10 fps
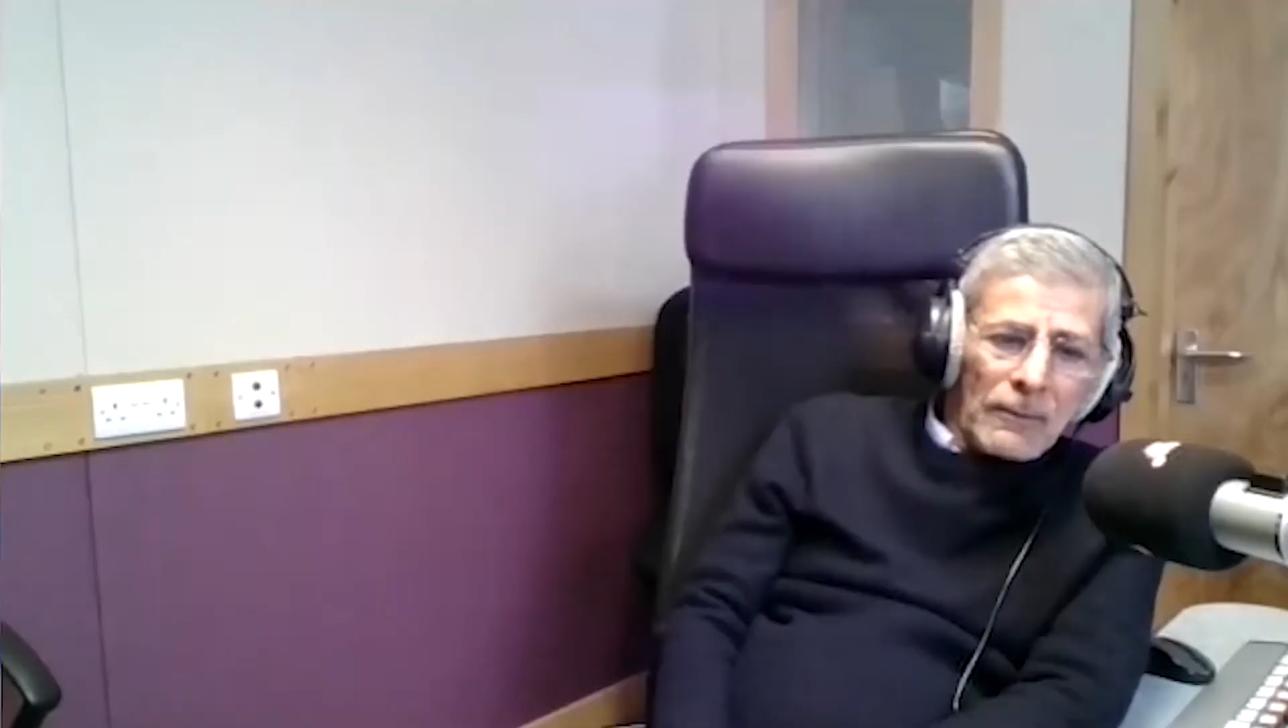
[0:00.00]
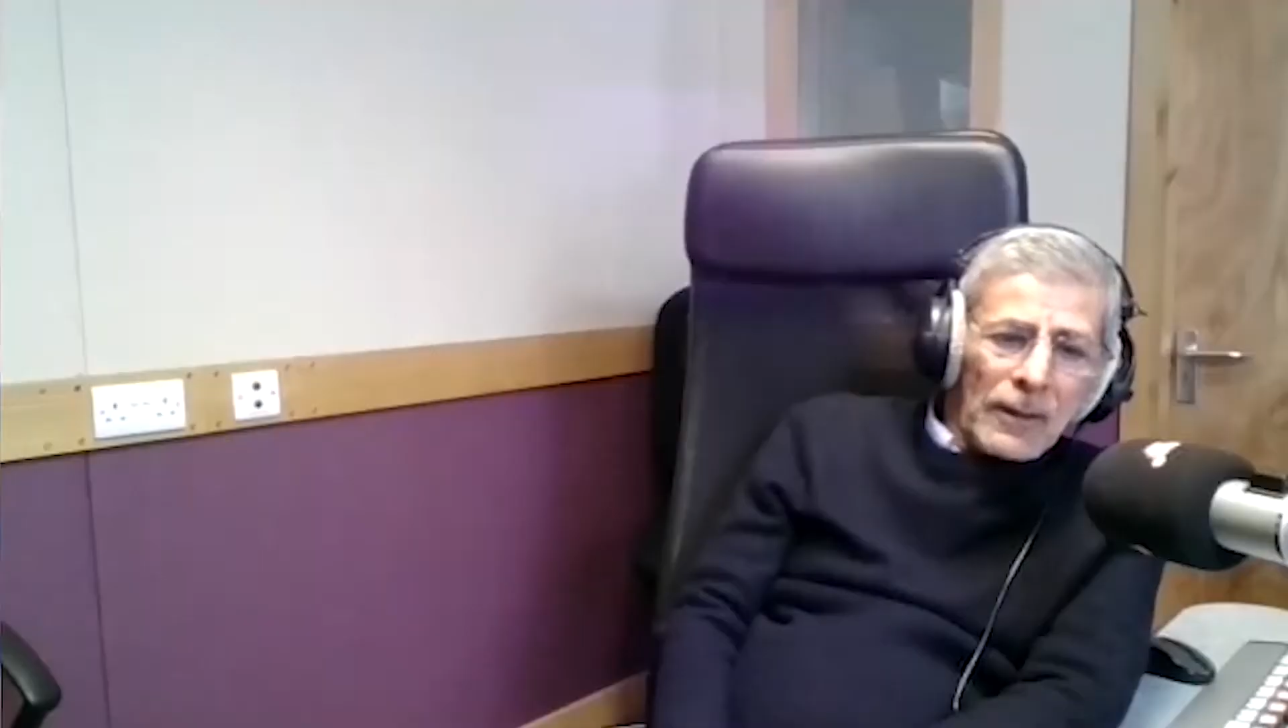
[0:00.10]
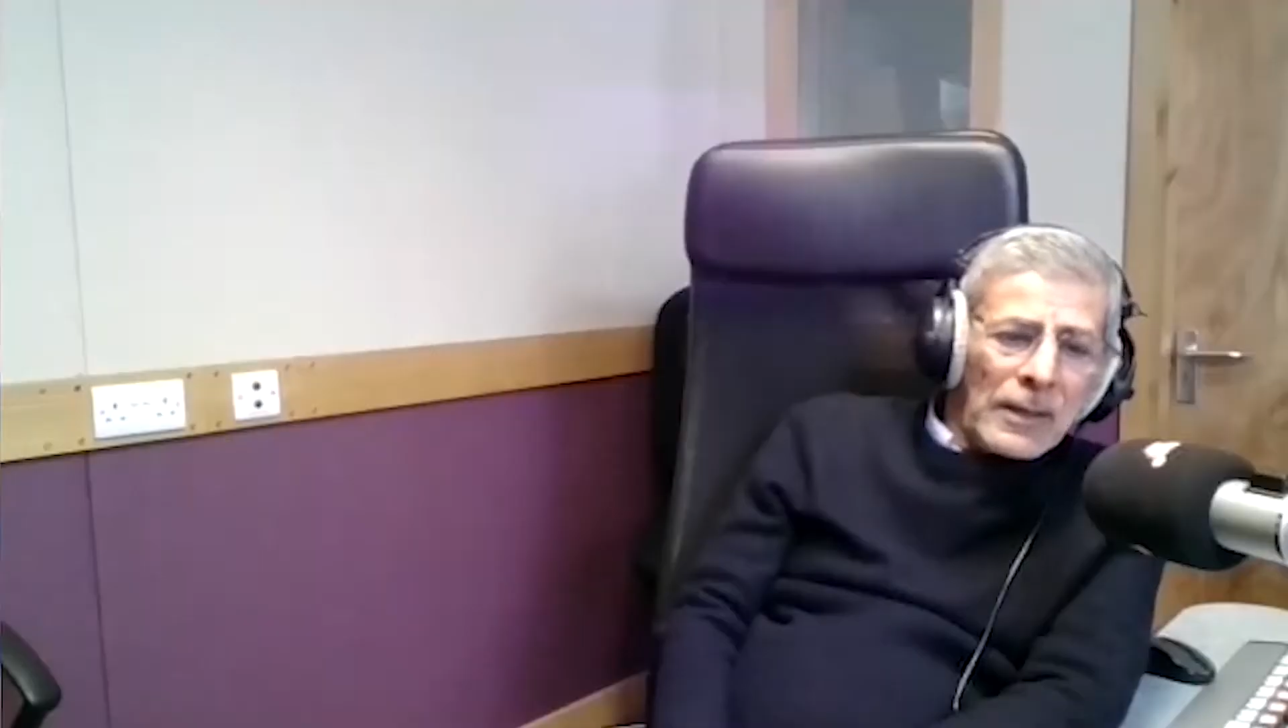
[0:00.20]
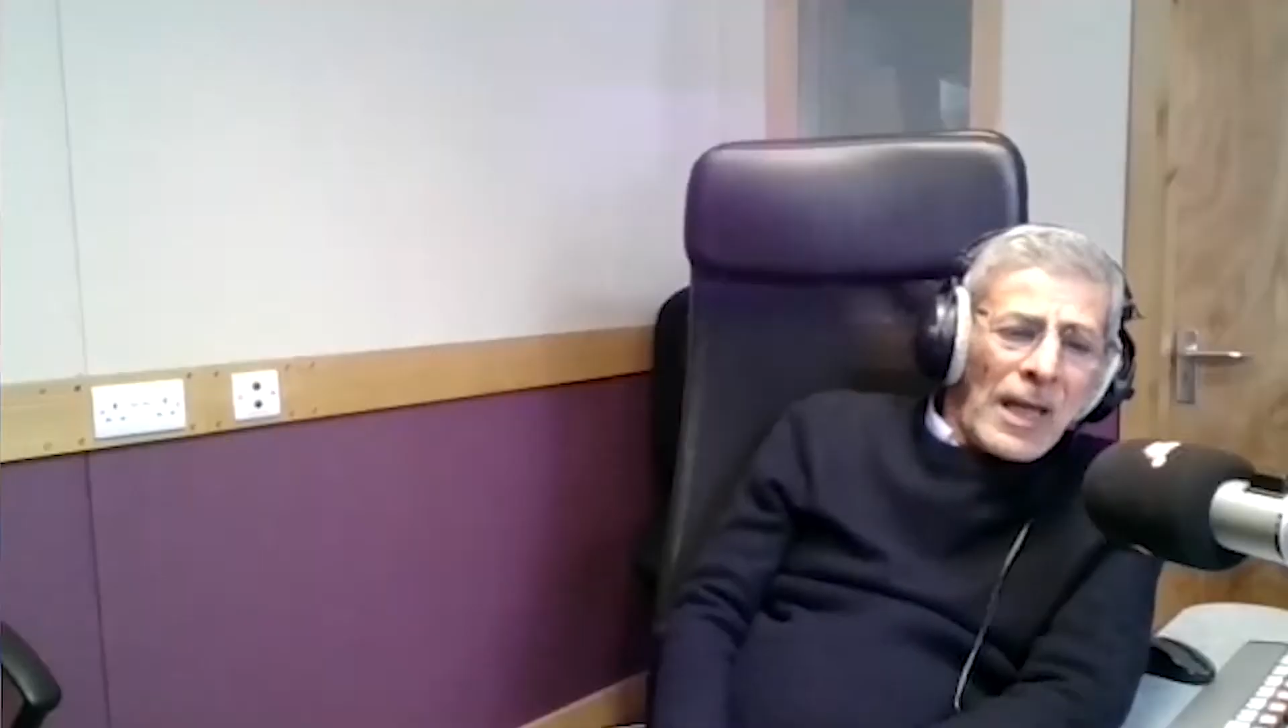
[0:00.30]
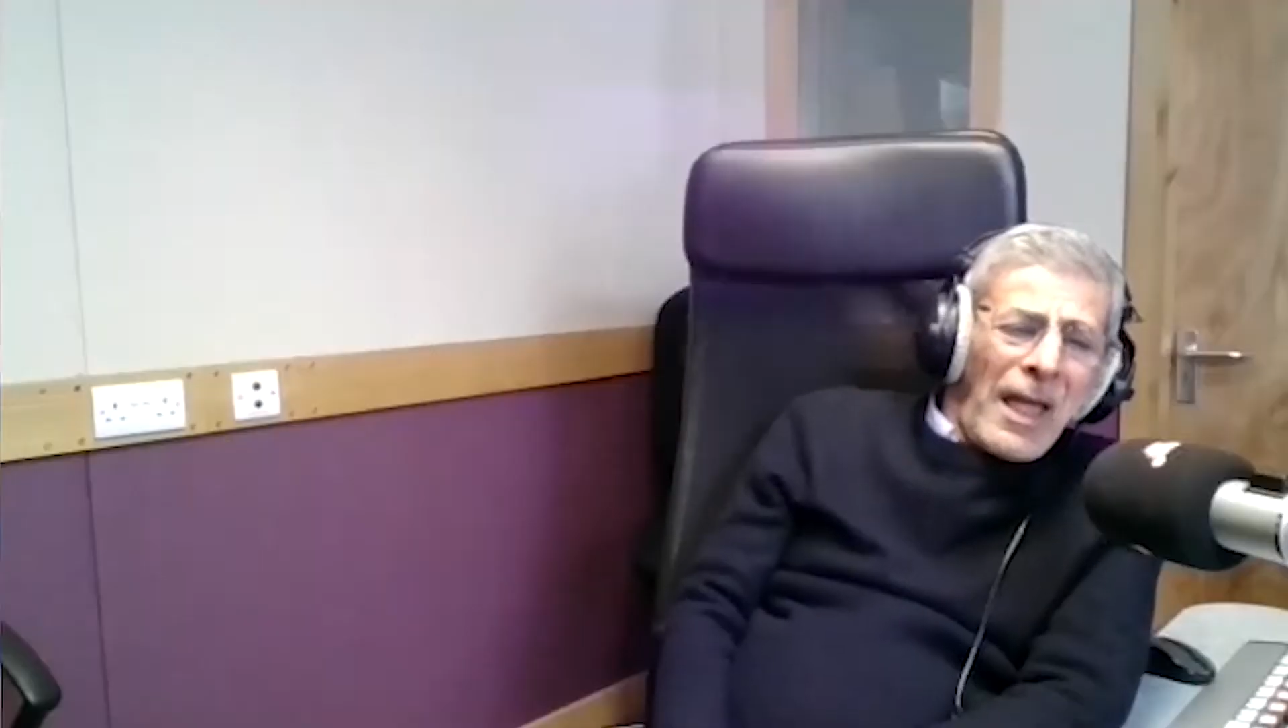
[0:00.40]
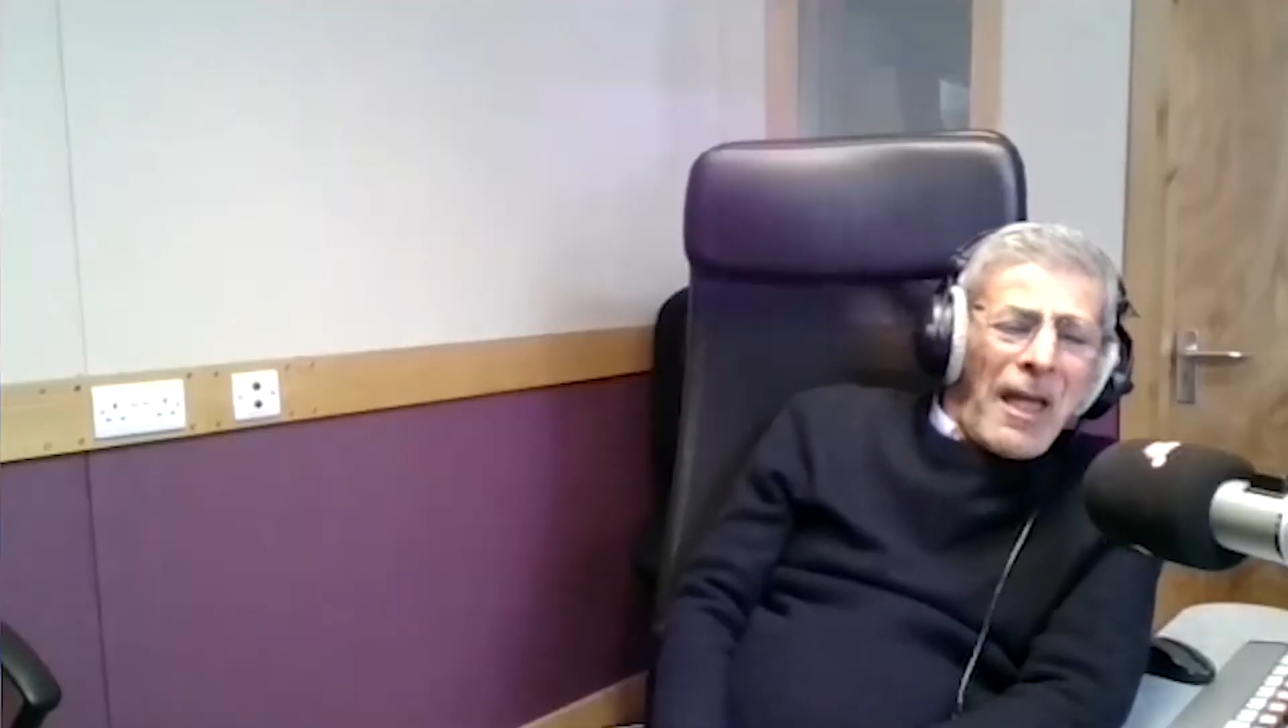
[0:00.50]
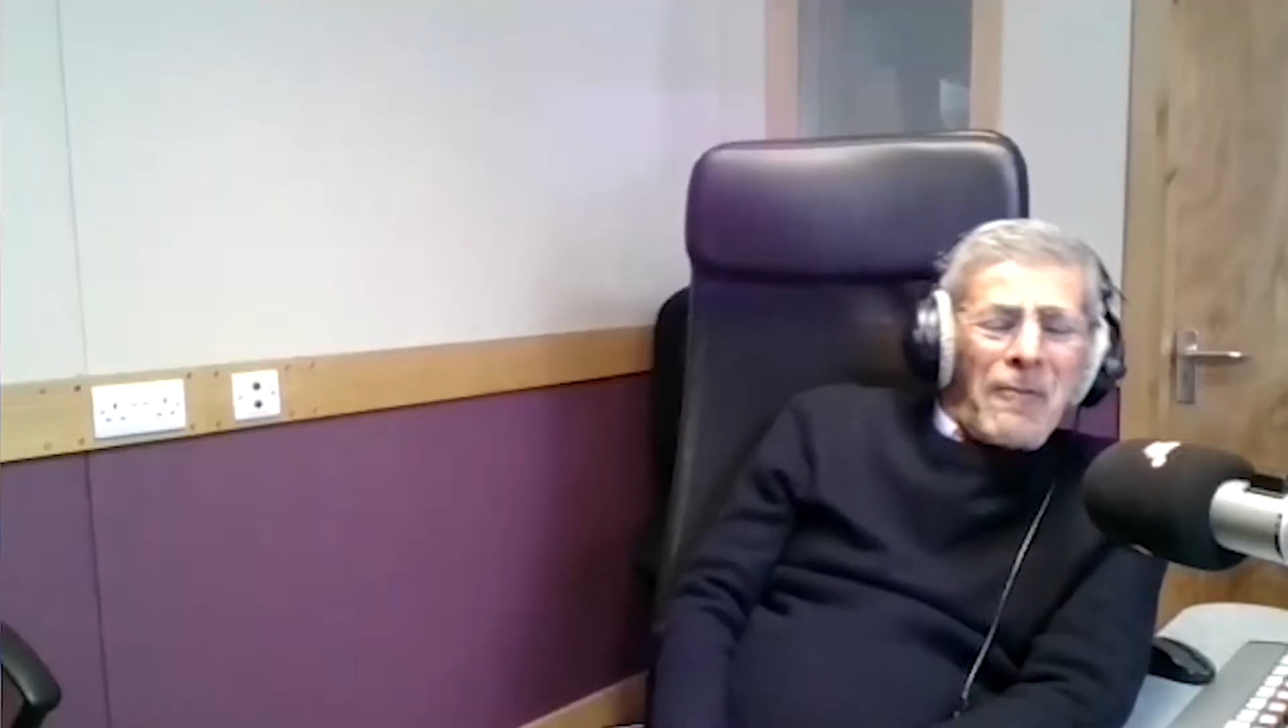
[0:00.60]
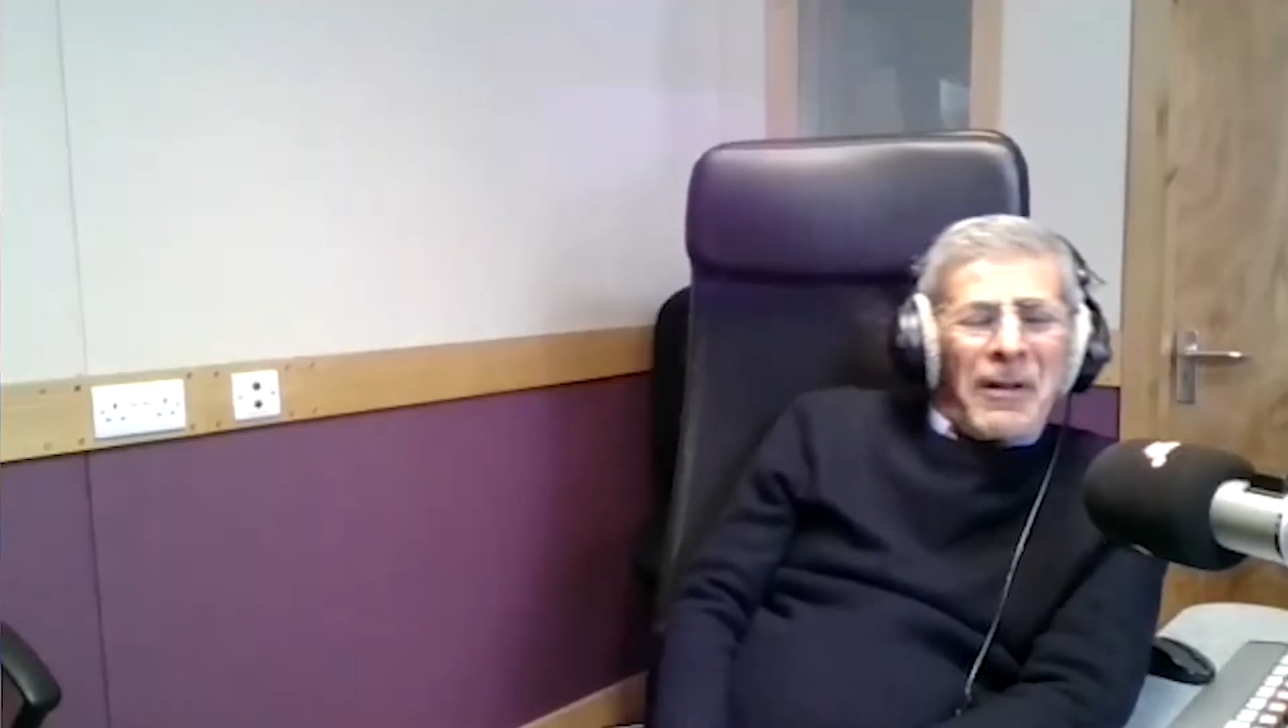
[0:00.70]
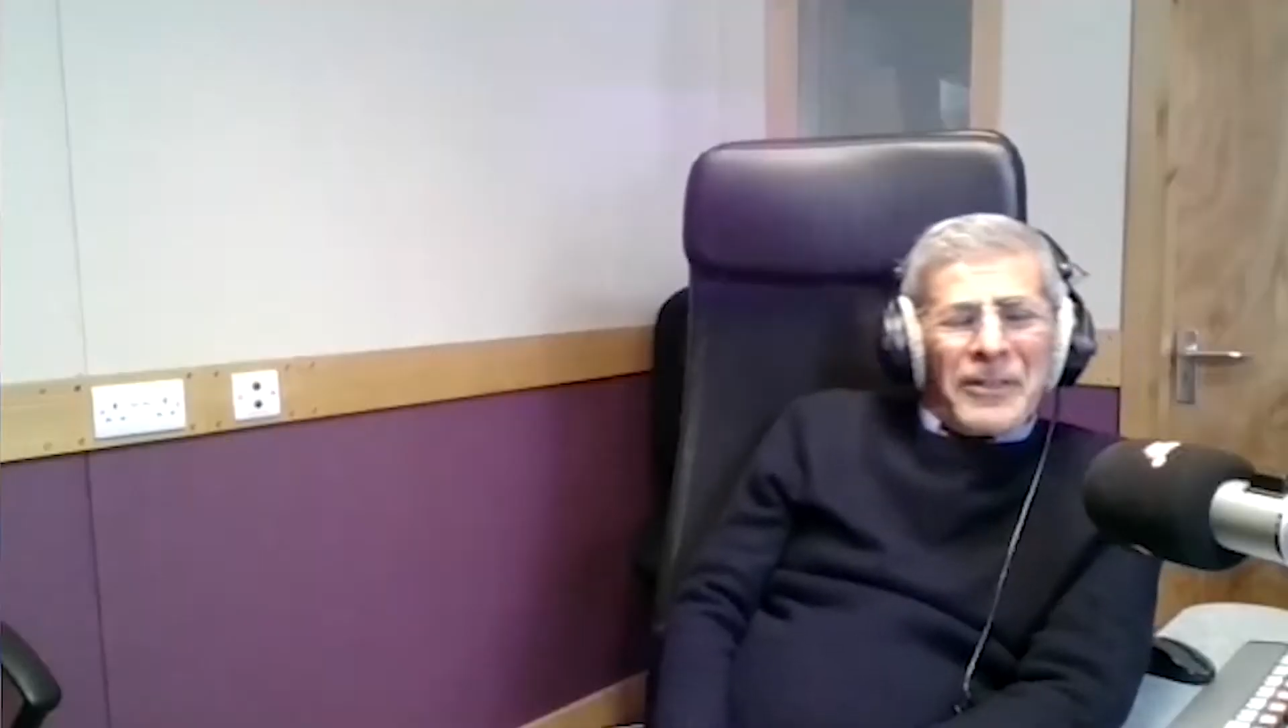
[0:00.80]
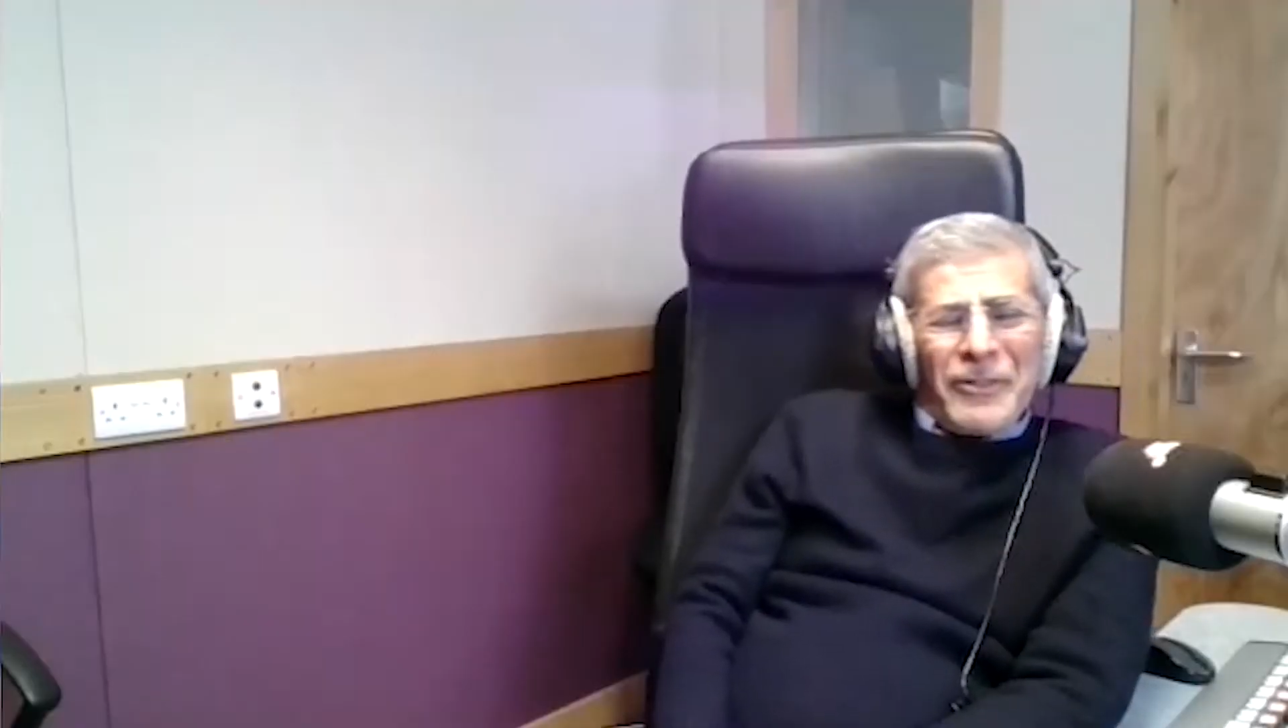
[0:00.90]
Right. When